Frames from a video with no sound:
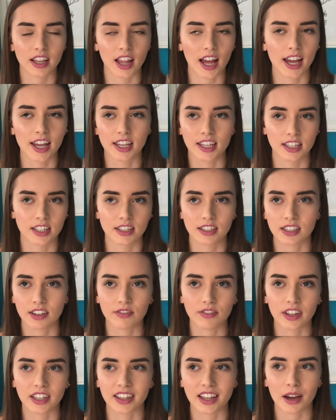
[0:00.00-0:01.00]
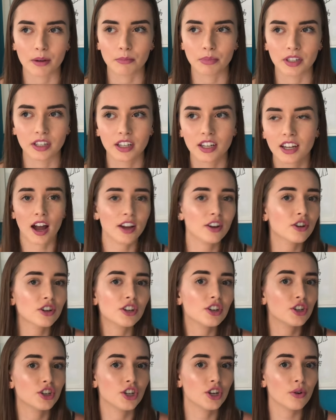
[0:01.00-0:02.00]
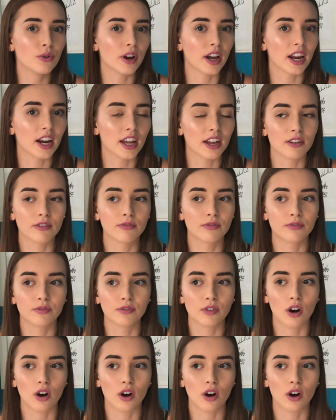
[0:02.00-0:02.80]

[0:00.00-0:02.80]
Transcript: like and stuff like that, but I couldn't do it if